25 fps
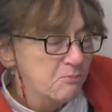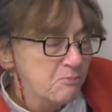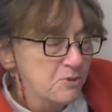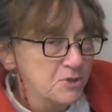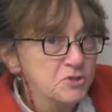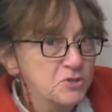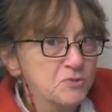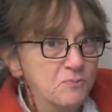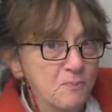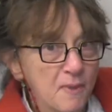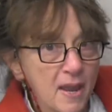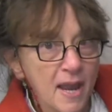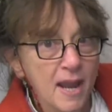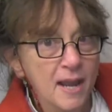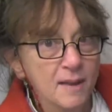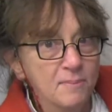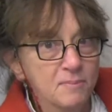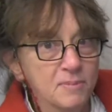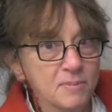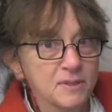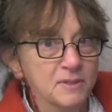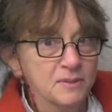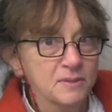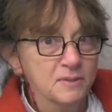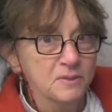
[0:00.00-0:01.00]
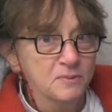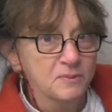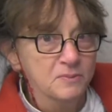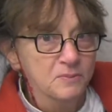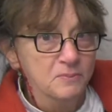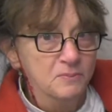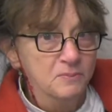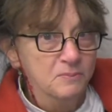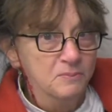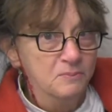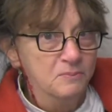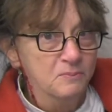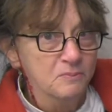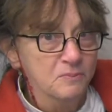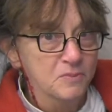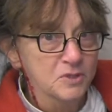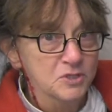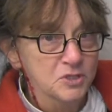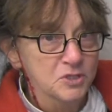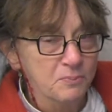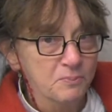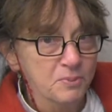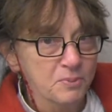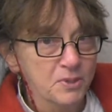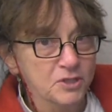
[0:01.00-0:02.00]
this map
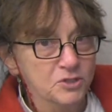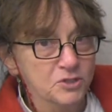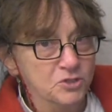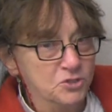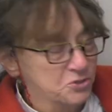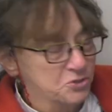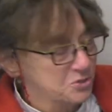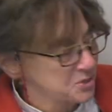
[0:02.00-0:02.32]
was a picture